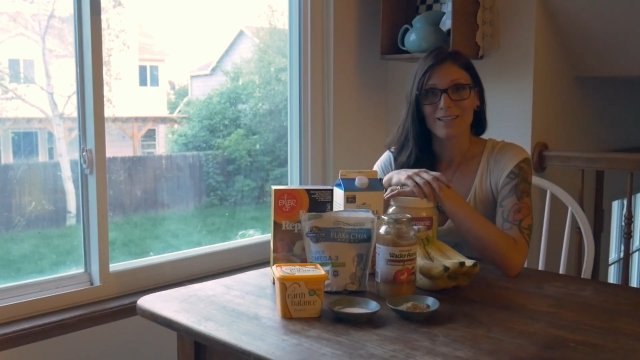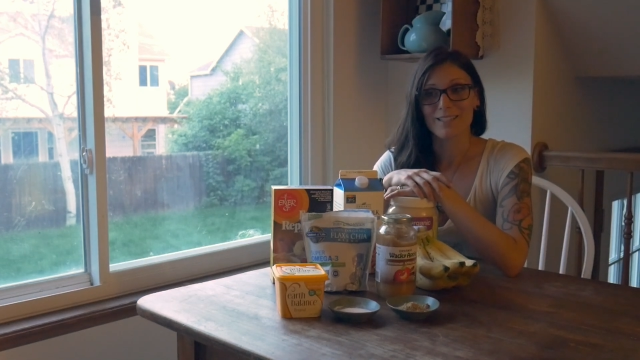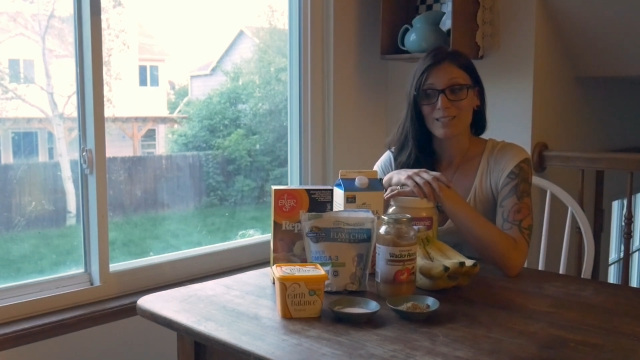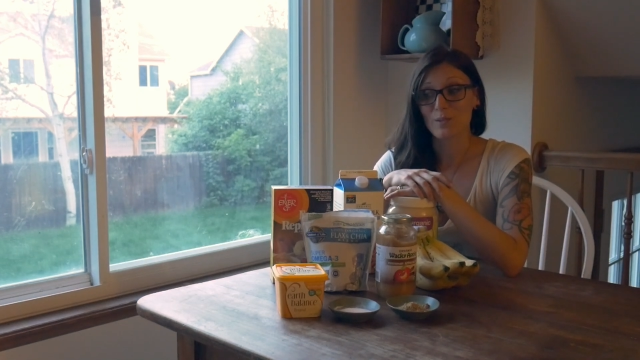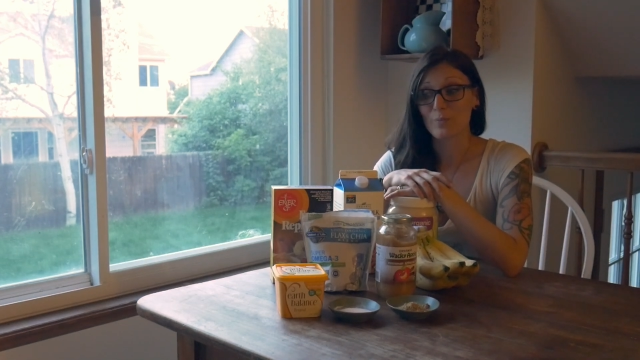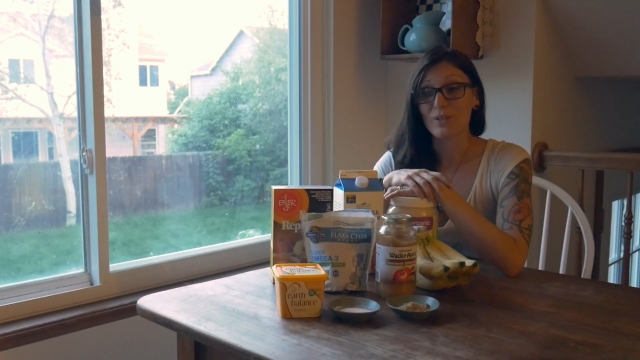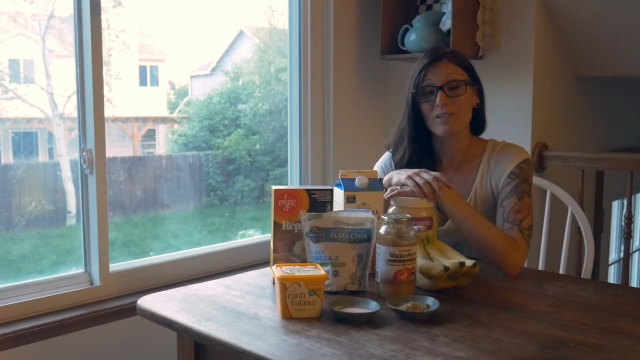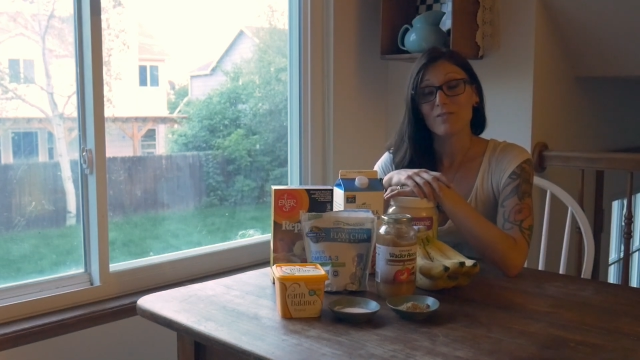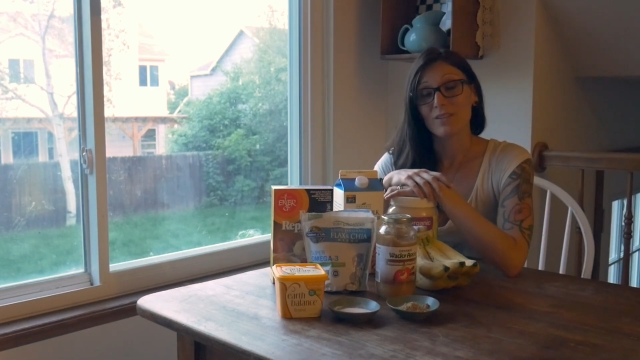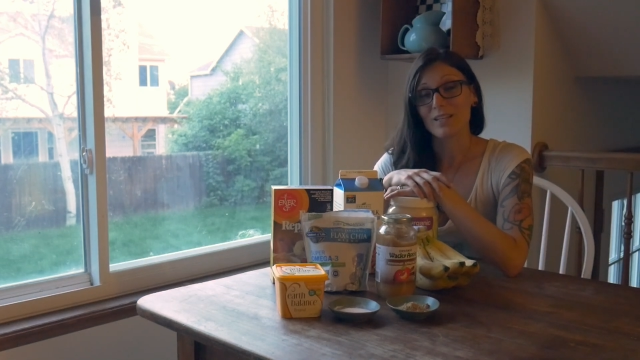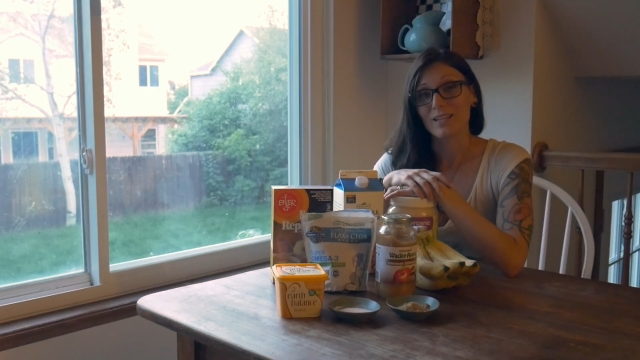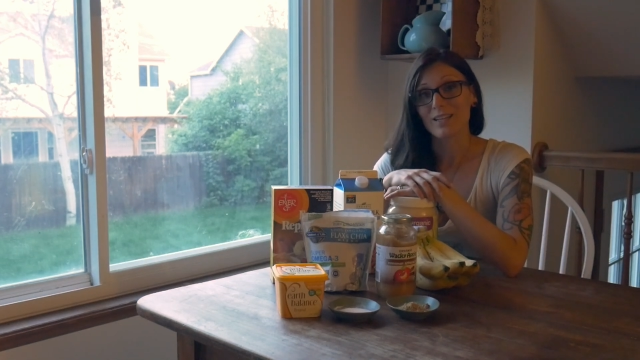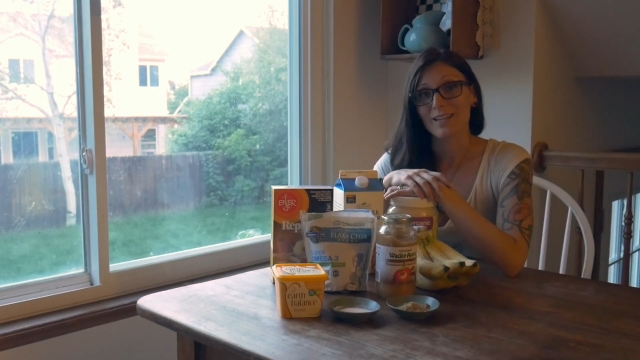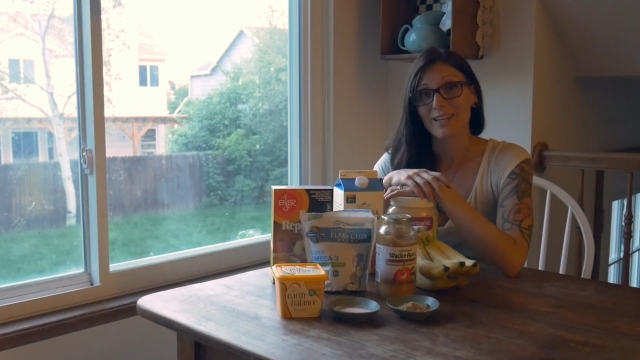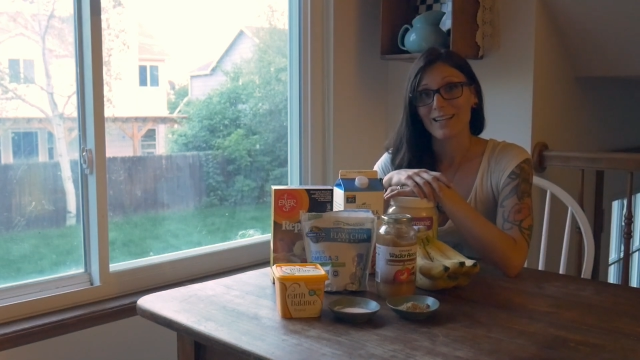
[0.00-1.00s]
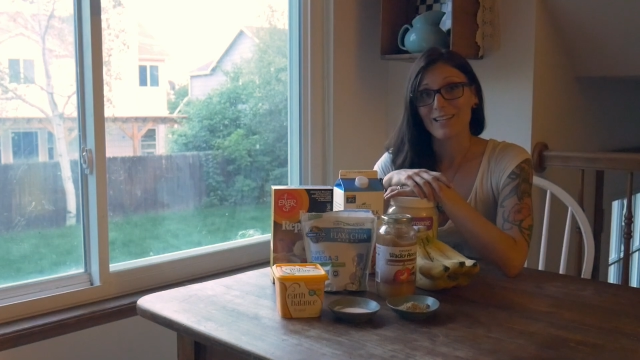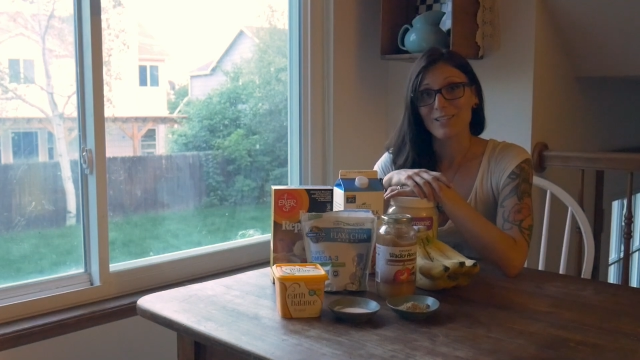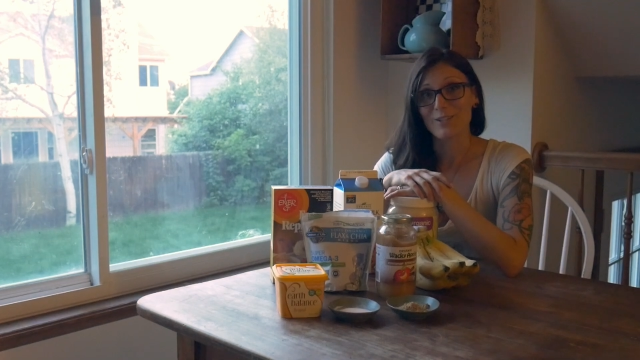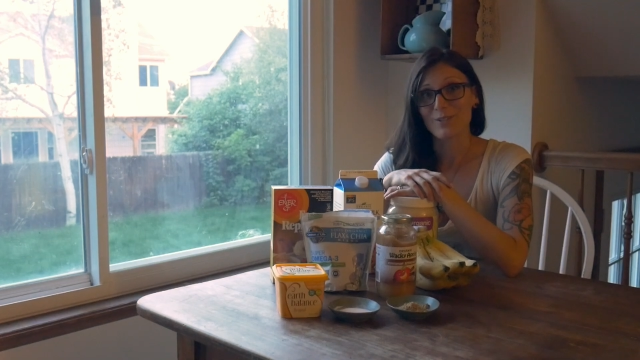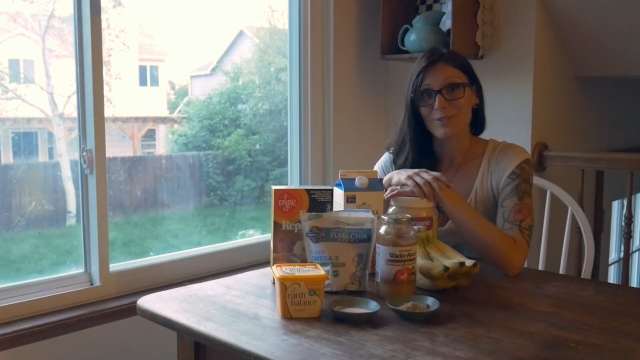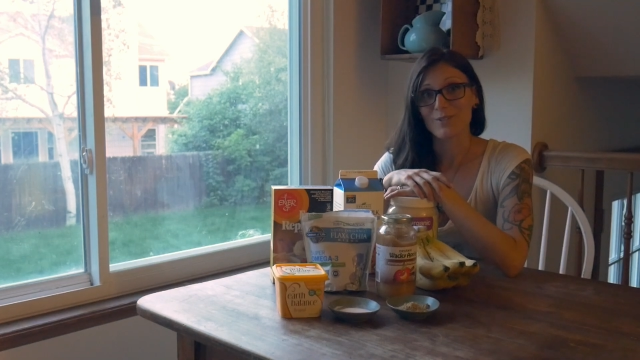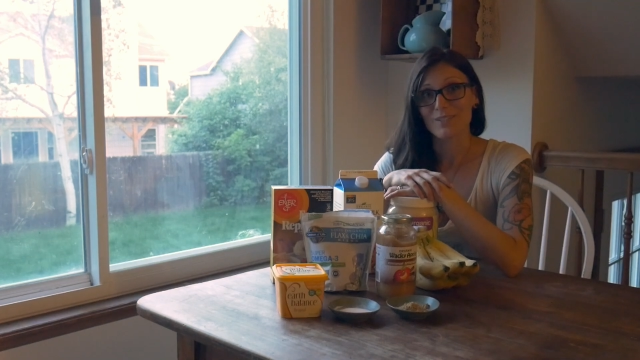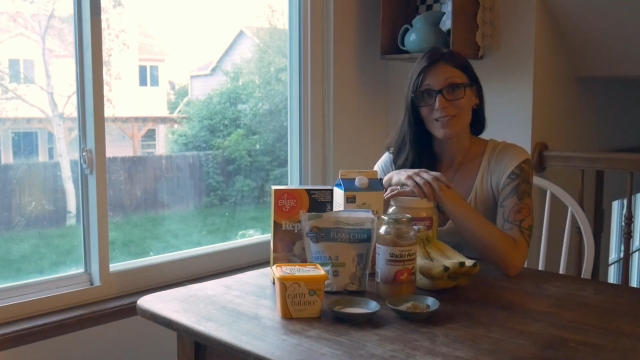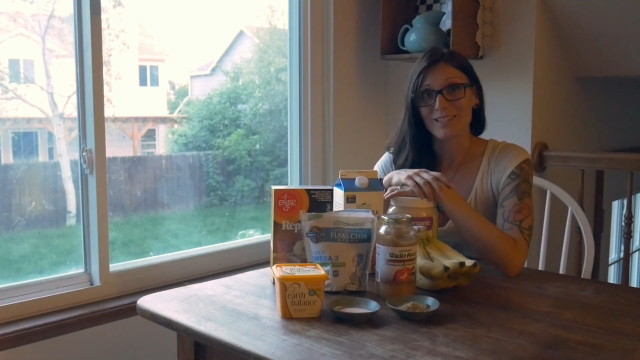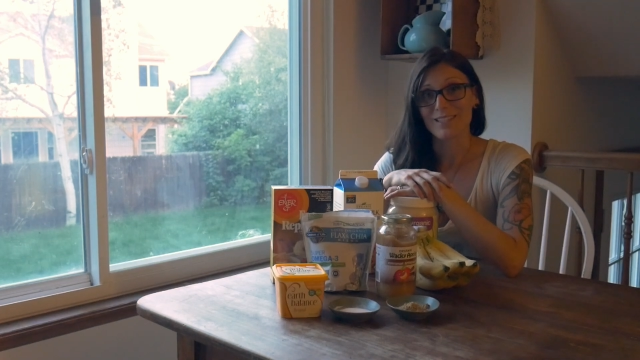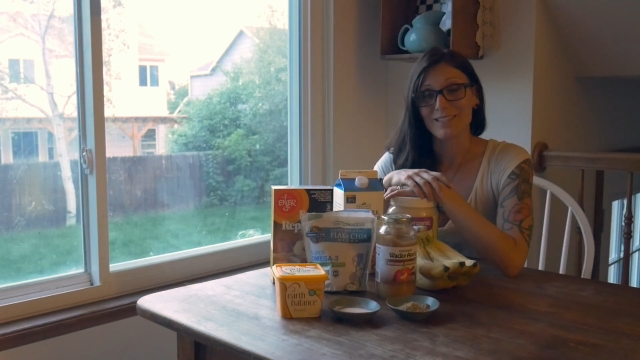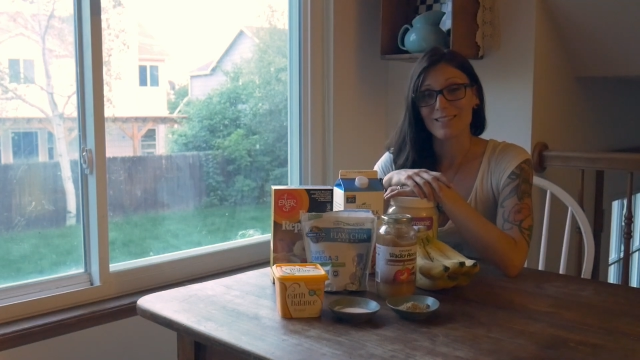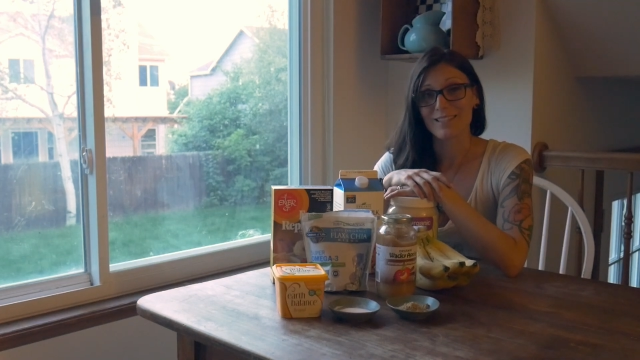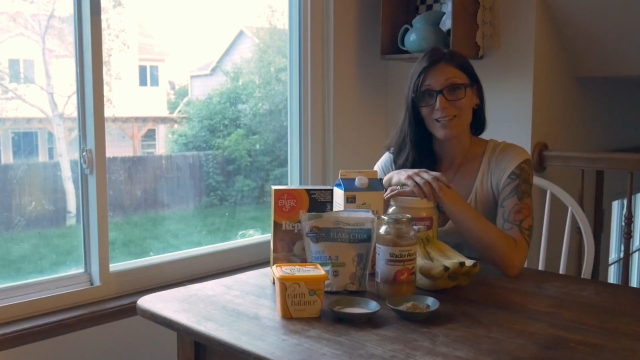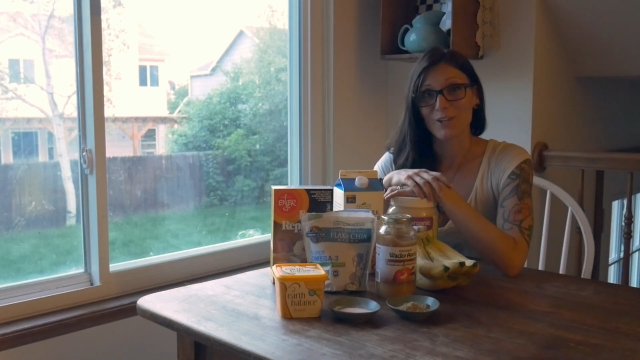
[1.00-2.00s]
to be vegan and use
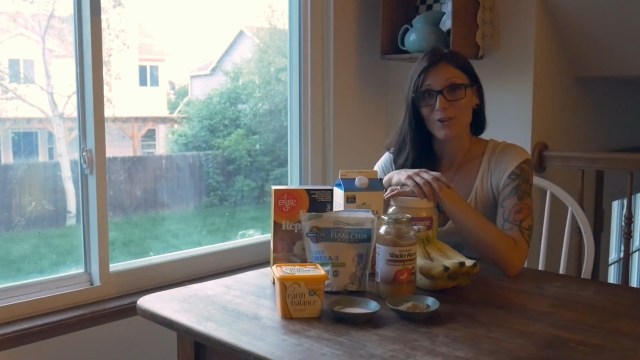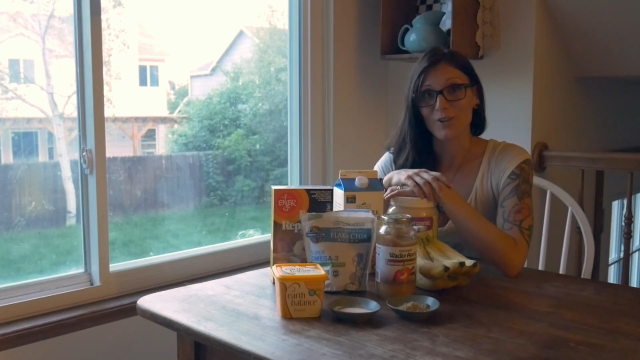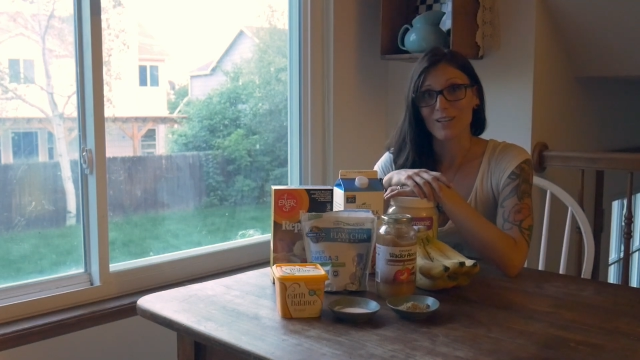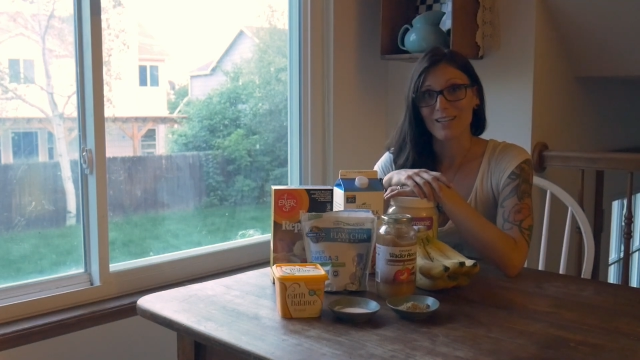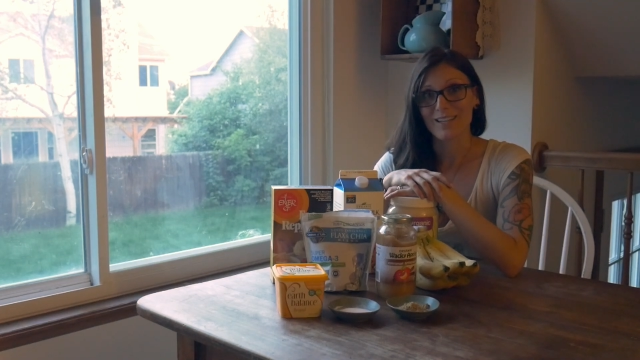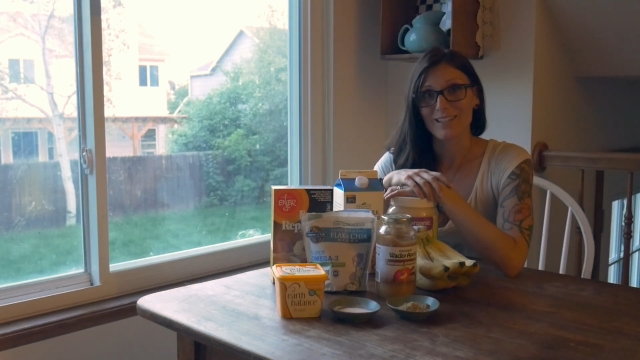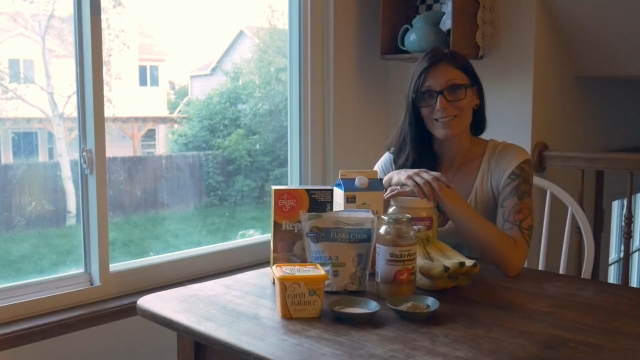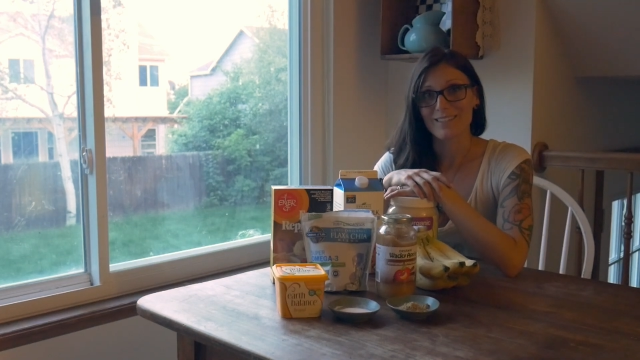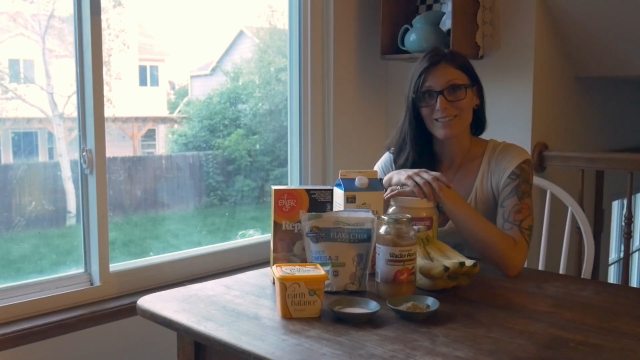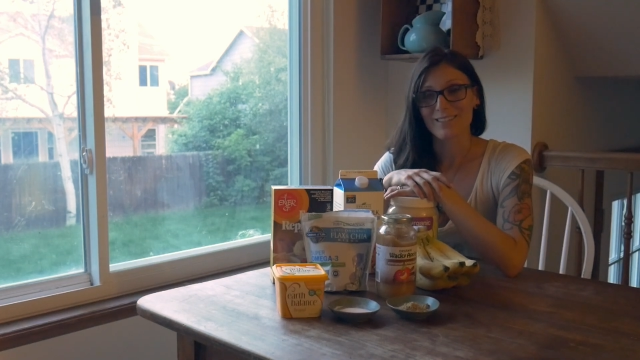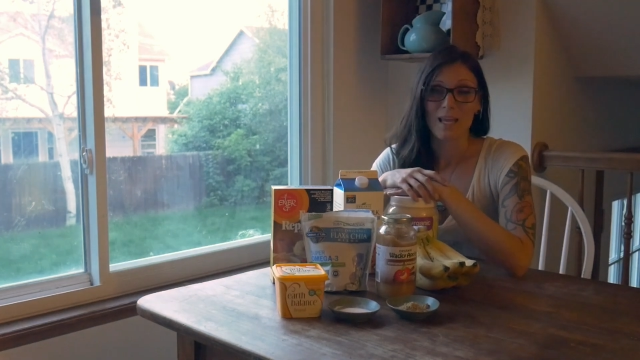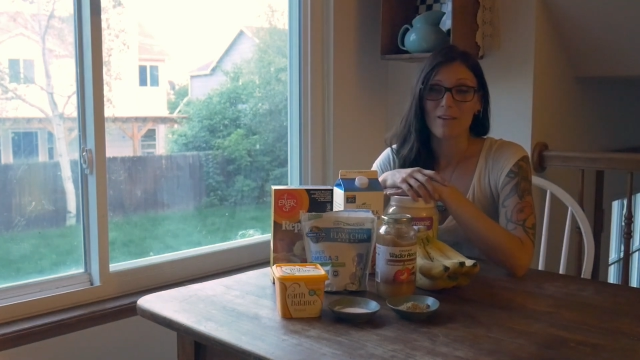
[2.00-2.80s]
these ingredients.